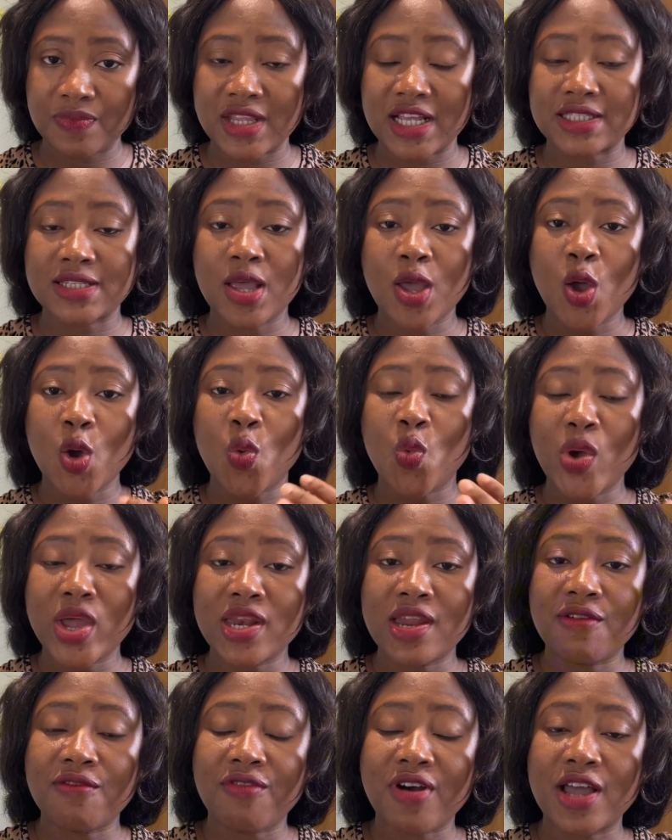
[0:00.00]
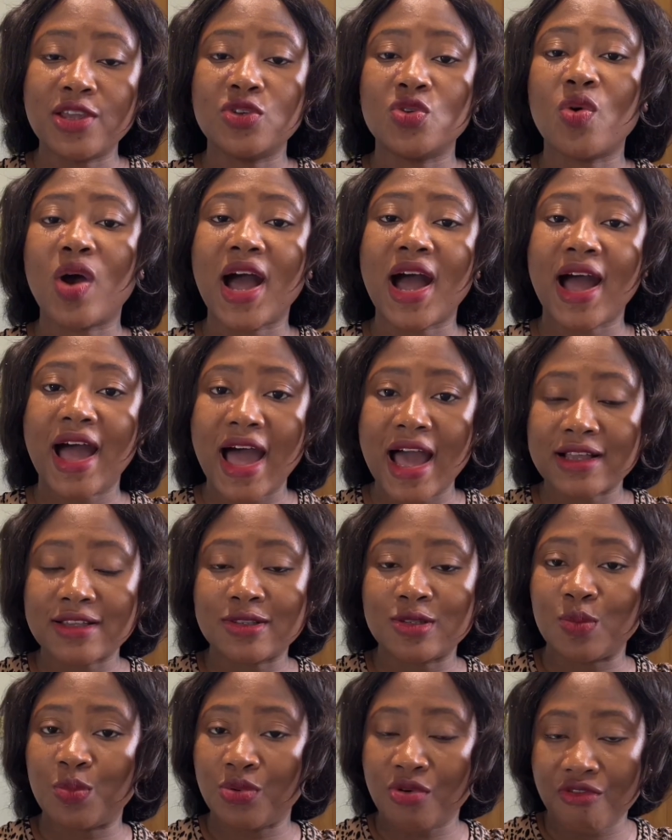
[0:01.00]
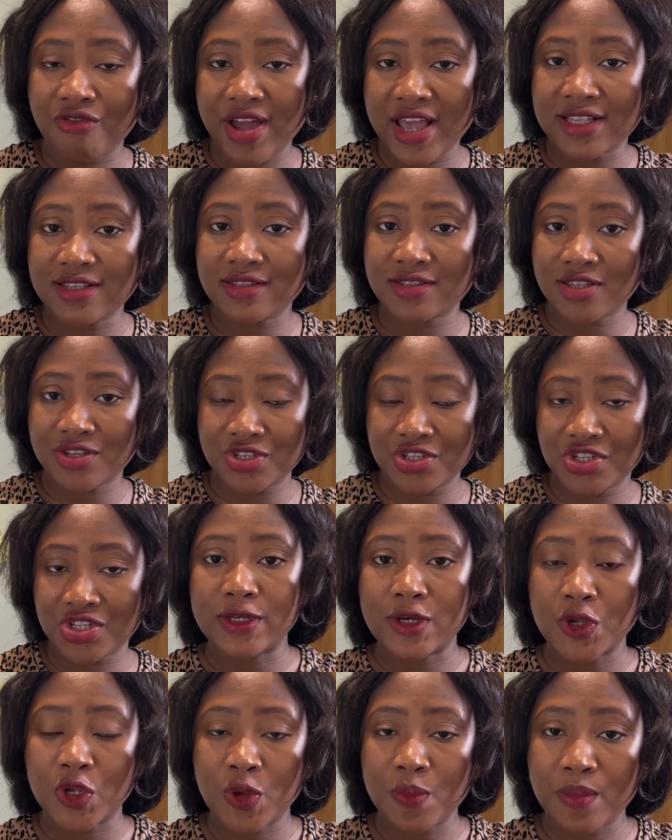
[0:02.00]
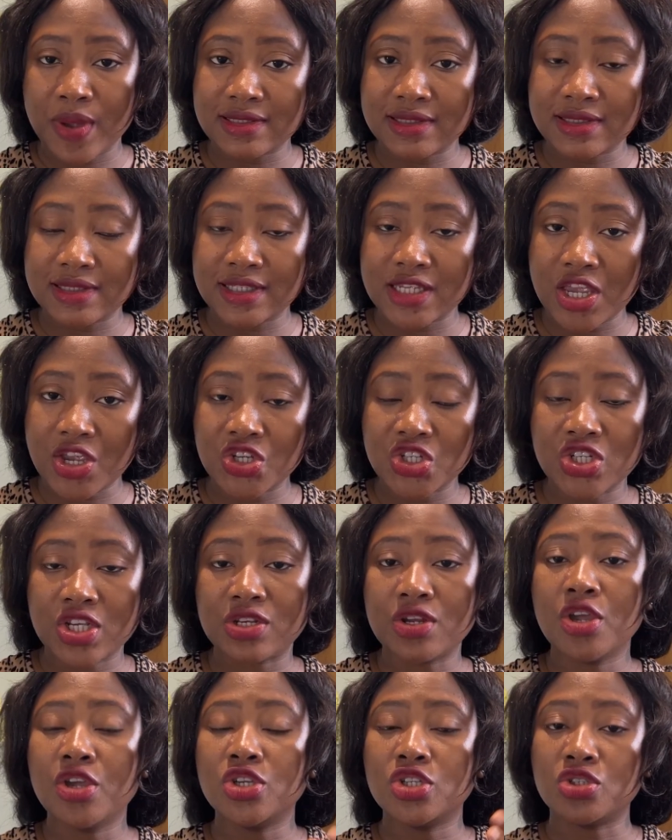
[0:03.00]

that whenever you are asked to provide such documentation,